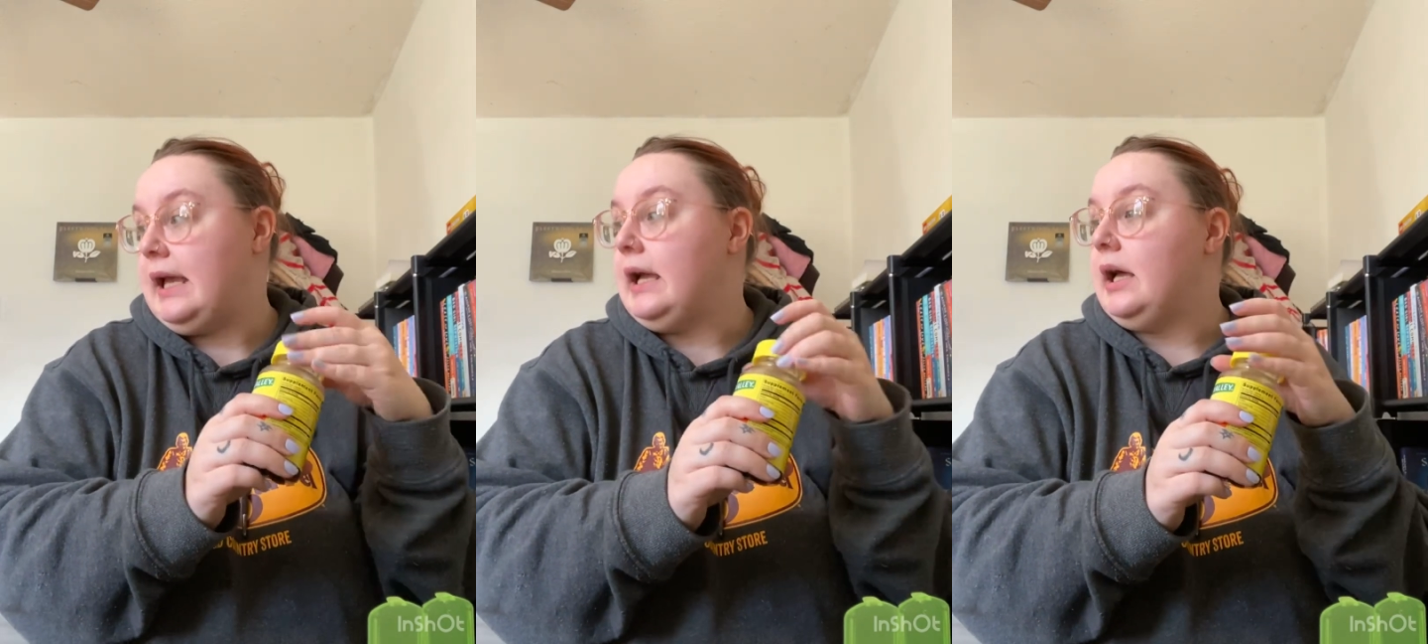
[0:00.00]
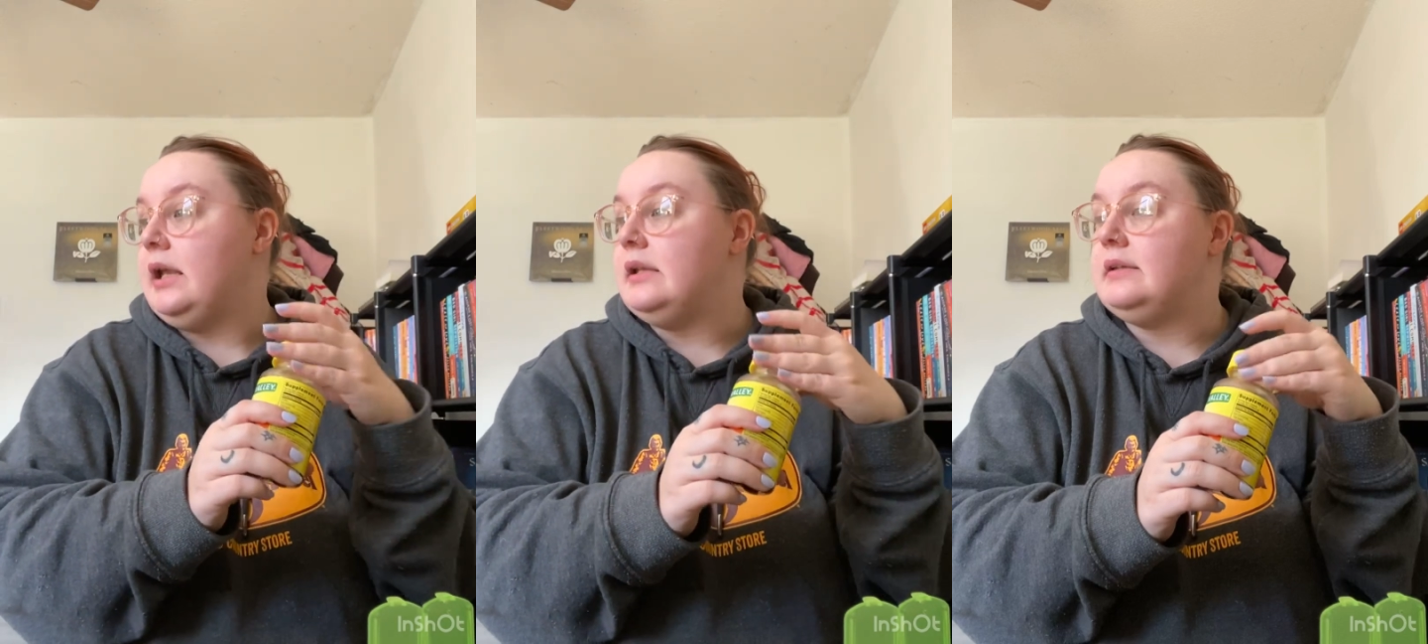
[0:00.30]

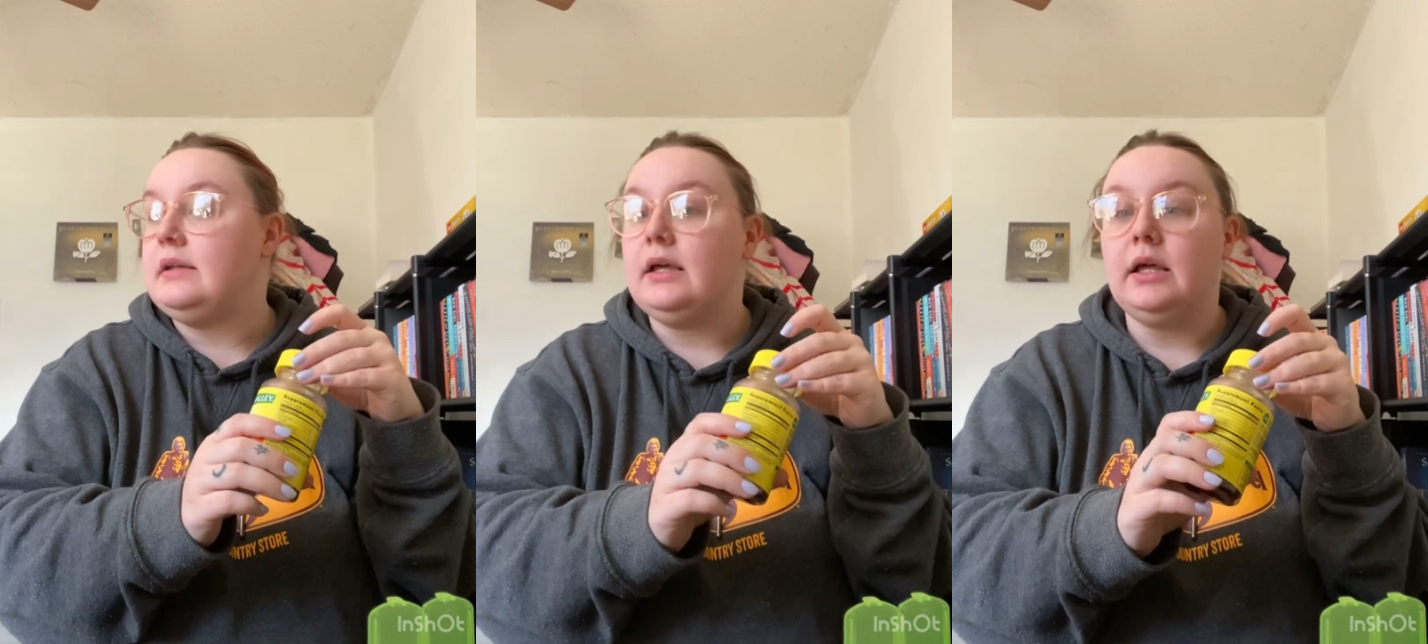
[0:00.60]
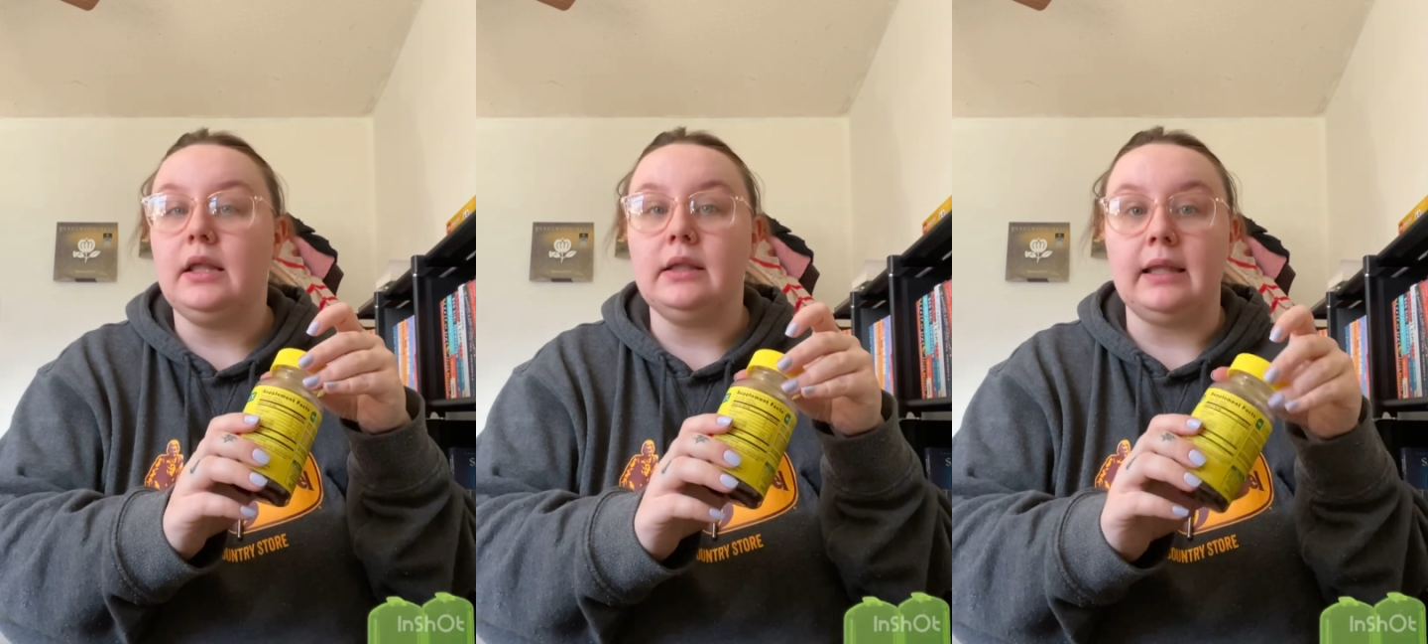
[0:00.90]
and
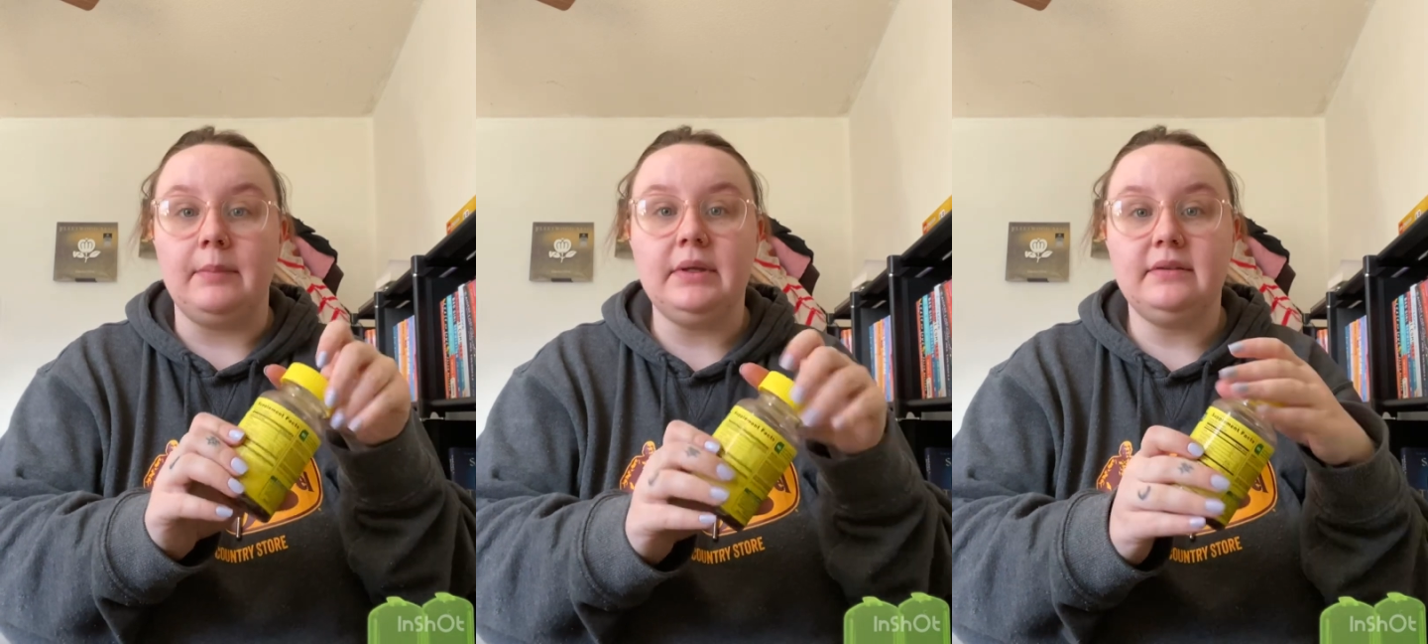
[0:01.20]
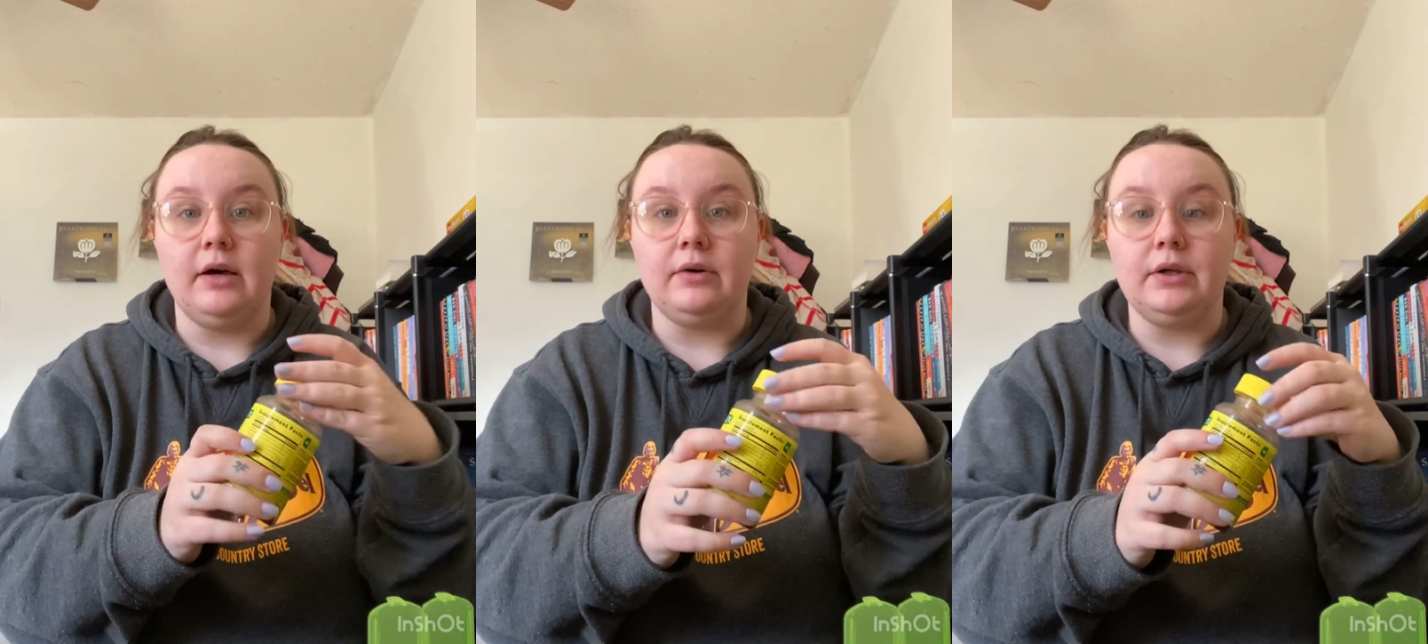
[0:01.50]
let me
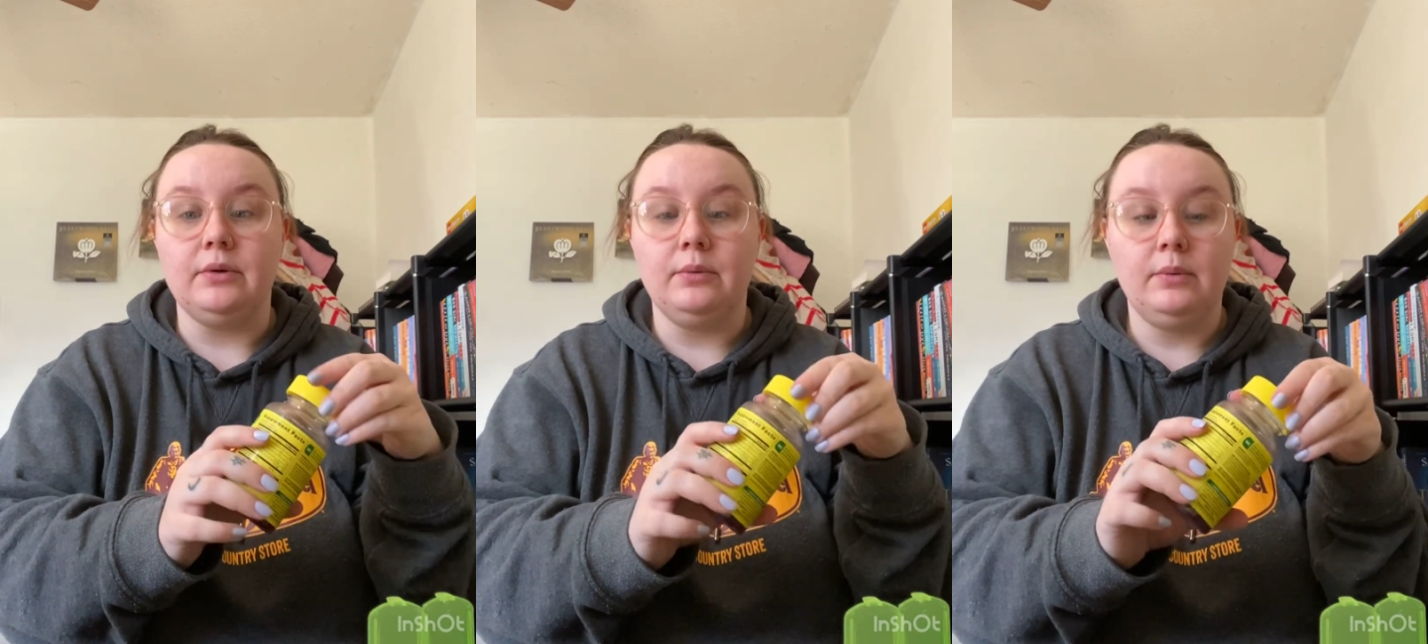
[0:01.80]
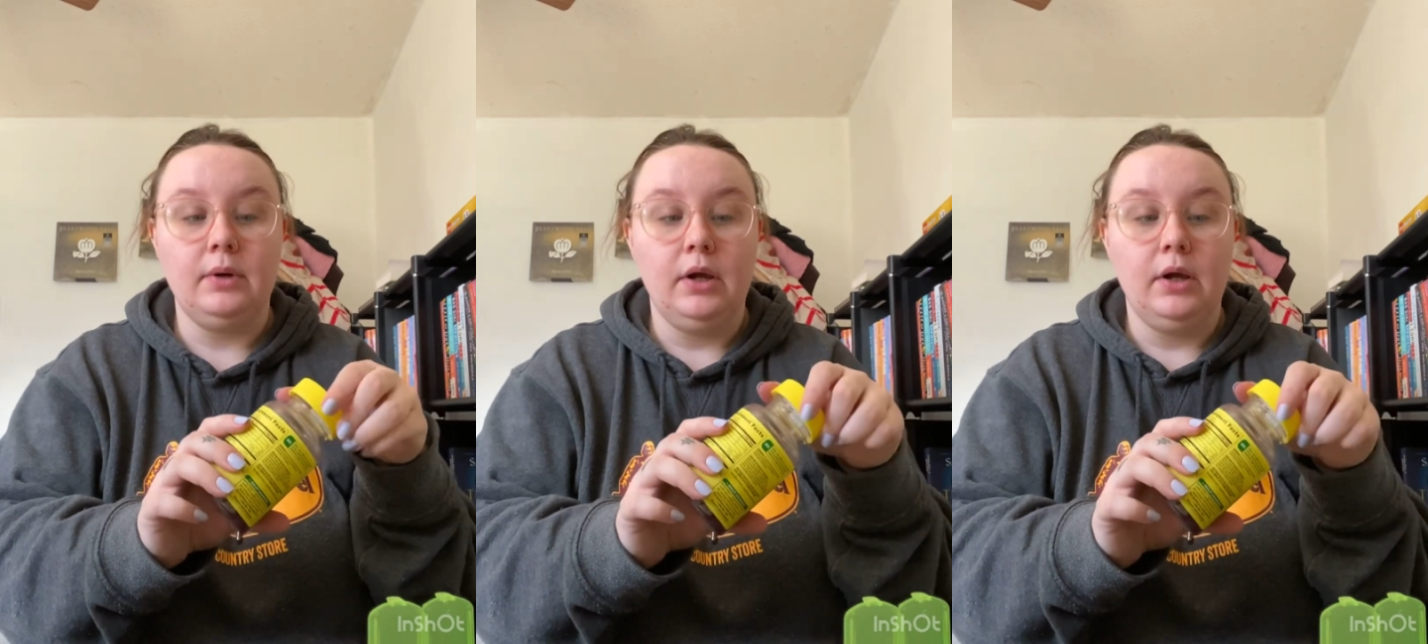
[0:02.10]
tell you,